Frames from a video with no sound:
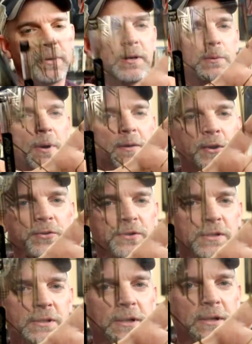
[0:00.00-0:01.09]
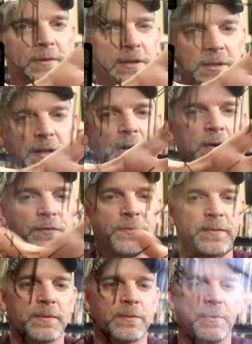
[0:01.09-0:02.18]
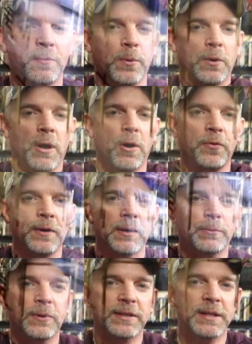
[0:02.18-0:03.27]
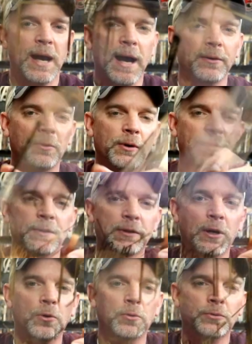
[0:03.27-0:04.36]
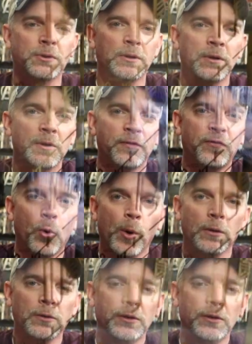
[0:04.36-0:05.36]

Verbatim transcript: But anyway, here's the sleeve itself with all the with the title and the gold foil